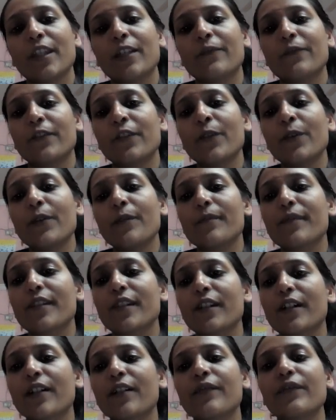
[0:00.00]
if you
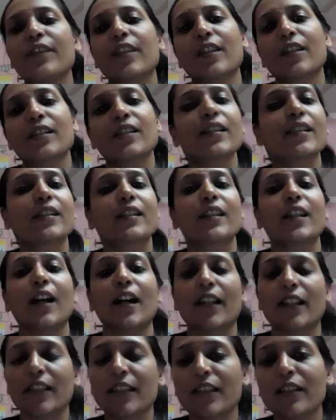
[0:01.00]
observe, this is
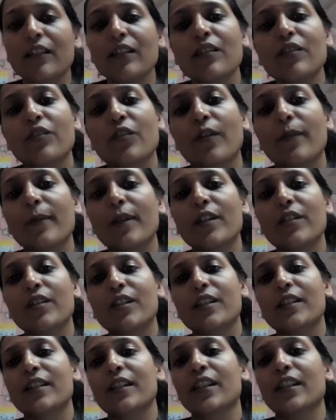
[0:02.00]
neither a
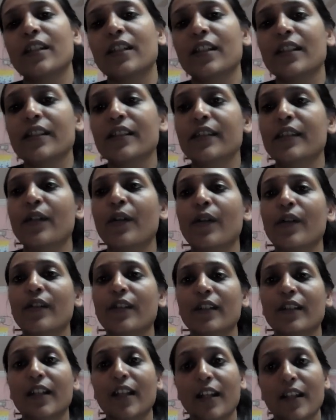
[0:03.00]
geometric series nor an